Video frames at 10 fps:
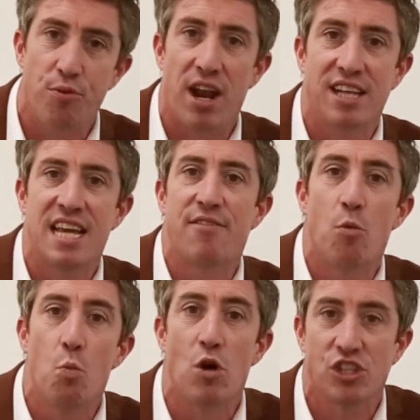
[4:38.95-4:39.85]
product have
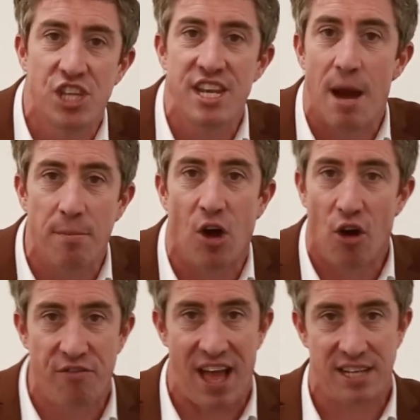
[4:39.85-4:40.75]
and what's the number
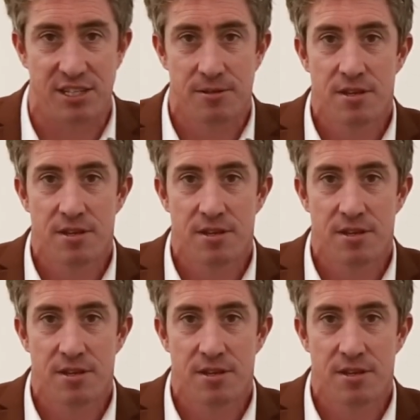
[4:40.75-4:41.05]
of that?